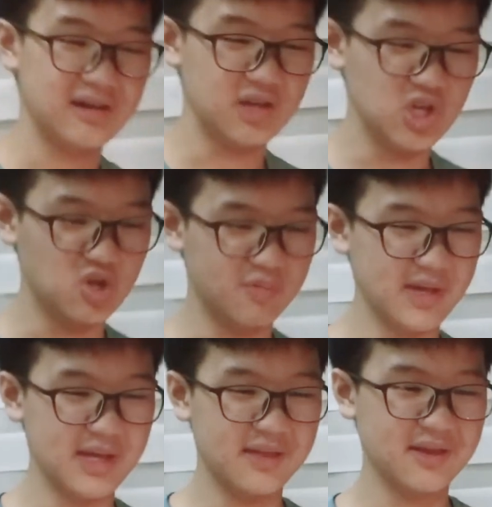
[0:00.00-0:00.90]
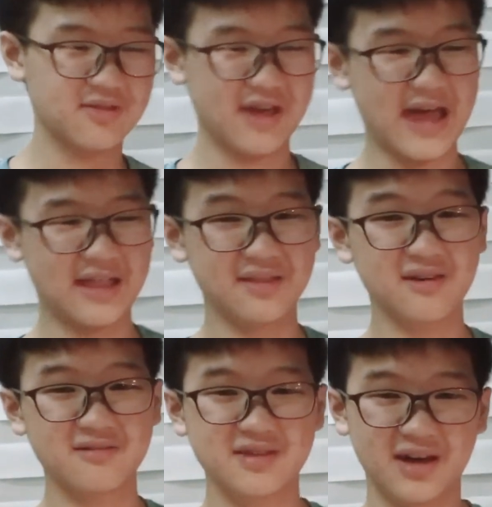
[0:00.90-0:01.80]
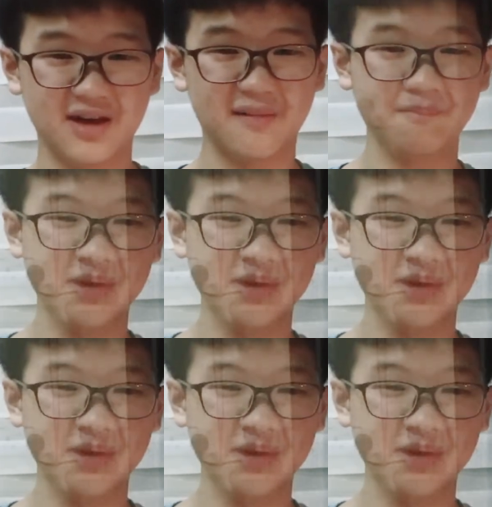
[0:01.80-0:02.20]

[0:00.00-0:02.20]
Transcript: it will be easier to handle the meat.